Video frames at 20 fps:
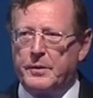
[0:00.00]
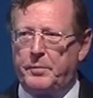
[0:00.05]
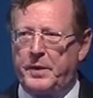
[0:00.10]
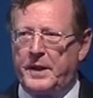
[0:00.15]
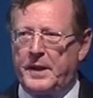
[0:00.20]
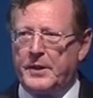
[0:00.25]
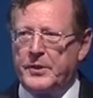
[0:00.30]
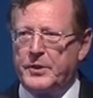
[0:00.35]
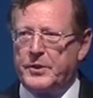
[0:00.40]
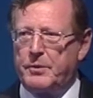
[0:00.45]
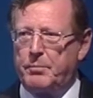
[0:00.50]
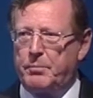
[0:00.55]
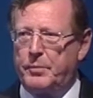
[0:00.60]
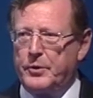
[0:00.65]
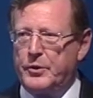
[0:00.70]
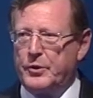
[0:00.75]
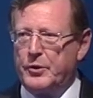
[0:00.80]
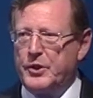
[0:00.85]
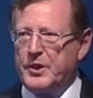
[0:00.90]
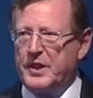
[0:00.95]
in the past to
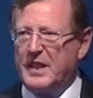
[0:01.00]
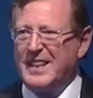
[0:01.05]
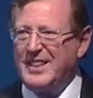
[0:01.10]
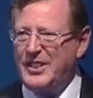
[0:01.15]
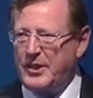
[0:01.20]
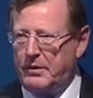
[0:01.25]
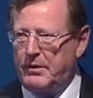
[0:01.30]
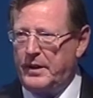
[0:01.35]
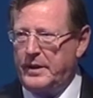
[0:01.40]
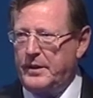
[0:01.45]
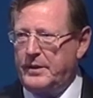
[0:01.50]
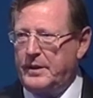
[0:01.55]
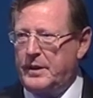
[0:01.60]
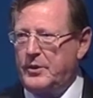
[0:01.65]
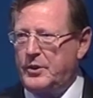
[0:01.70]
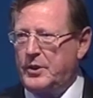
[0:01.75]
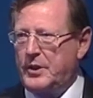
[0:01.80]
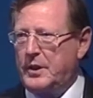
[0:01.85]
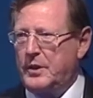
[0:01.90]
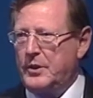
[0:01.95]
produce an integrated
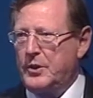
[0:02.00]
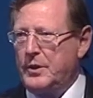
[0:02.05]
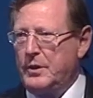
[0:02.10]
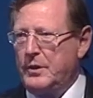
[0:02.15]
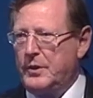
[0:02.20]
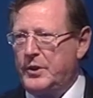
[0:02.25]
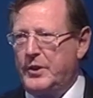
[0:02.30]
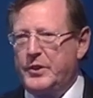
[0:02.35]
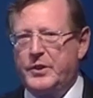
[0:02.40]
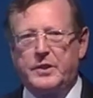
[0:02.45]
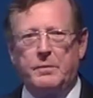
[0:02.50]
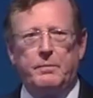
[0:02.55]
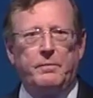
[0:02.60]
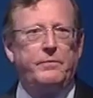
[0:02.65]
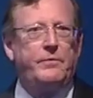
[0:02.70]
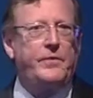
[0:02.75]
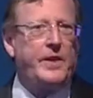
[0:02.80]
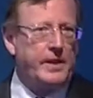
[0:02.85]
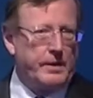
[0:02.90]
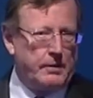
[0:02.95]
educational system
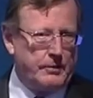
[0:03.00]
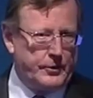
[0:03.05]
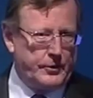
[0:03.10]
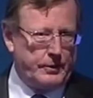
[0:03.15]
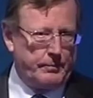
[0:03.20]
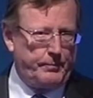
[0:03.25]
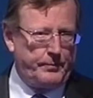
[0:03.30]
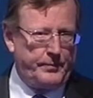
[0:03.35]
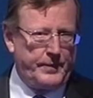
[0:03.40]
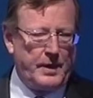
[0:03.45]
failed